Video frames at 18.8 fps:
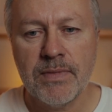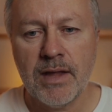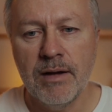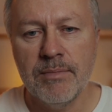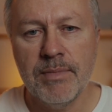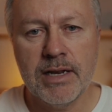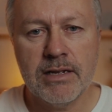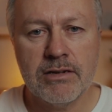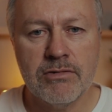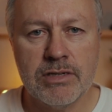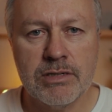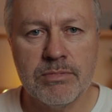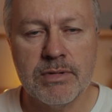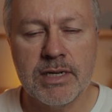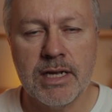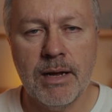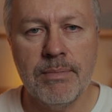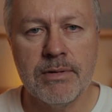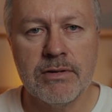I made a
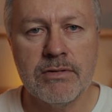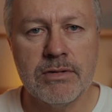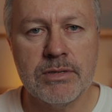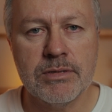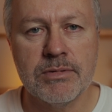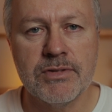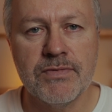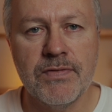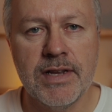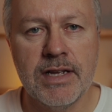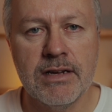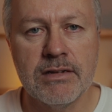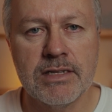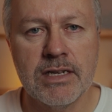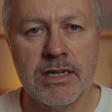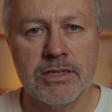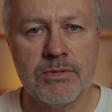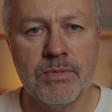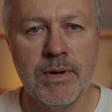couple of Christmas
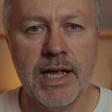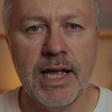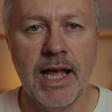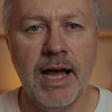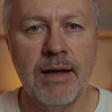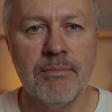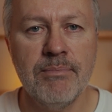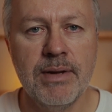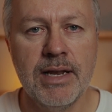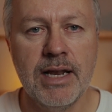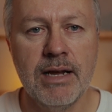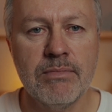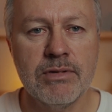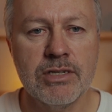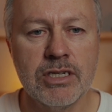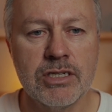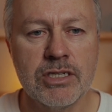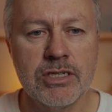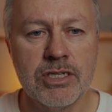videos last week, and being able
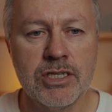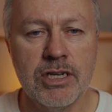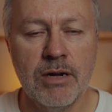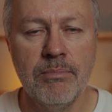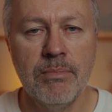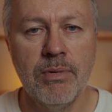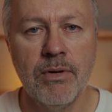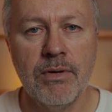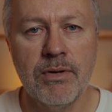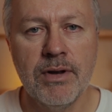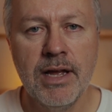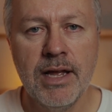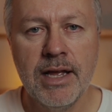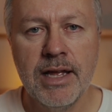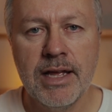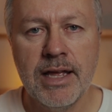to just jump on,